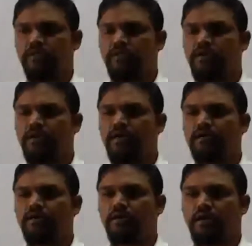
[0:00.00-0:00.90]

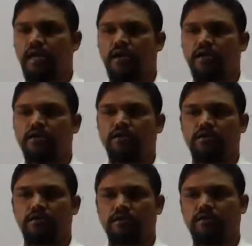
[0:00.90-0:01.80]
rate, rank,
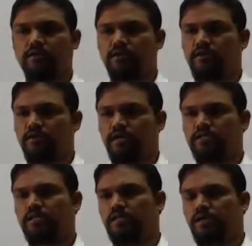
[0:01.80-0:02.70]
etc.